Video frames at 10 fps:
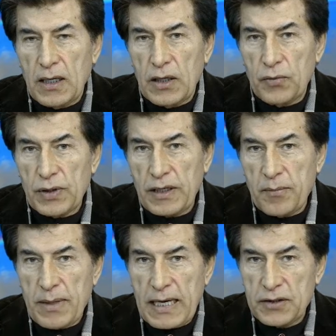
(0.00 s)
Uh, we come
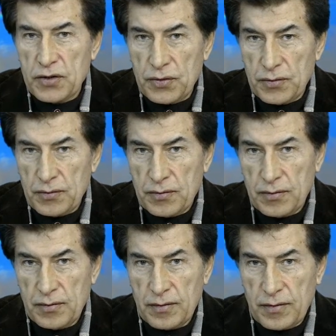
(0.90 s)
back to you
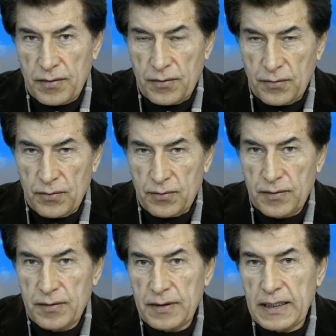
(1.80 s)
through
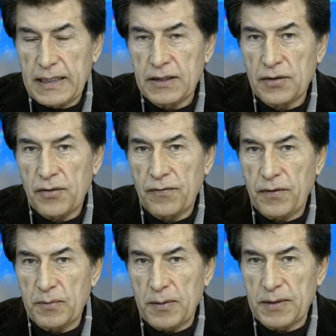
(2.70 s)
the Indigo
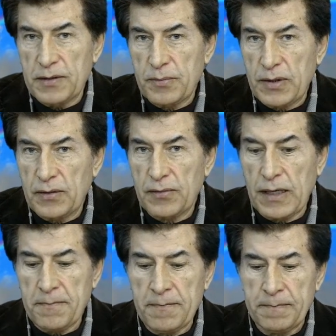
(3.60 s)
Firmament
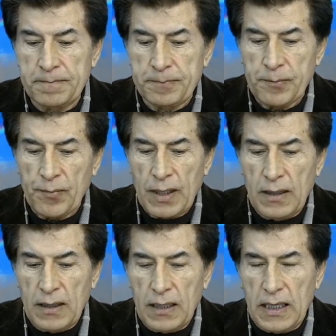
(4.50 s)
program,
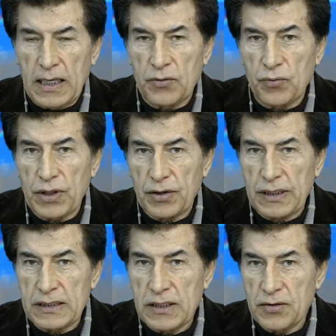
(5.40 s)
and we are
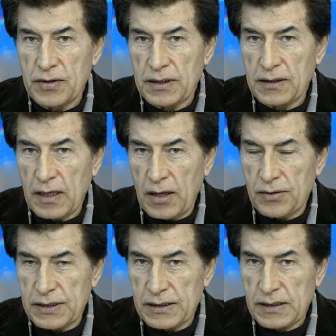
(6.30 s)
continuing our
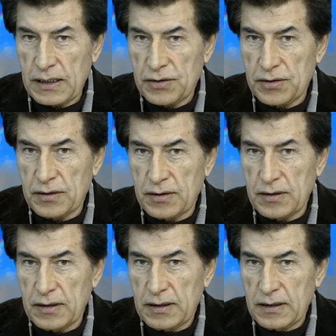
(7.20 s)
discussion,
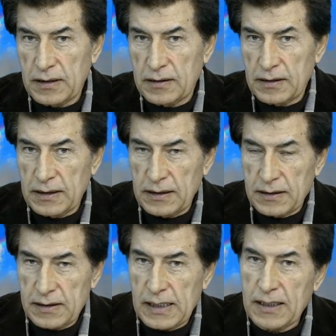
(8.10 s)
uh, the
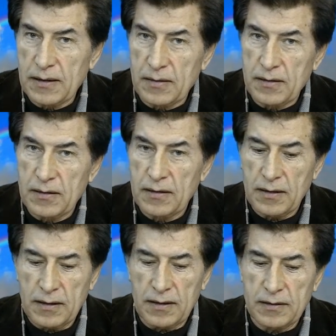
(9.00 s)
second
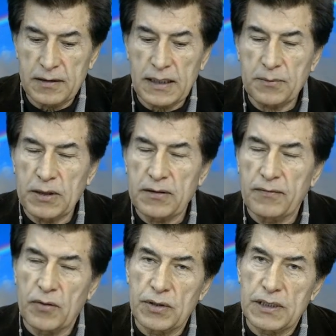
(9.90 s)
uh, segment of
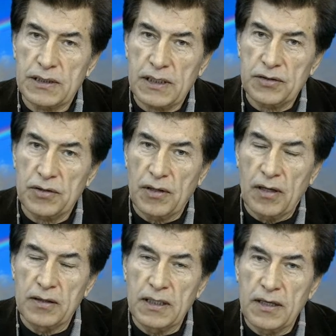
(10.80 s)
our discussion
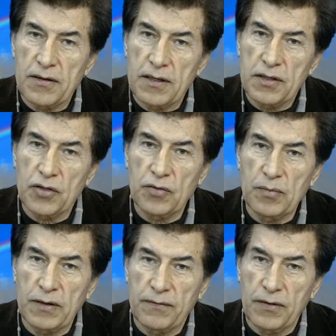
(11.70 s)
on the
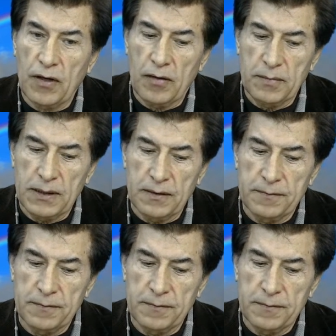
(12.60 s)
human phenomenon.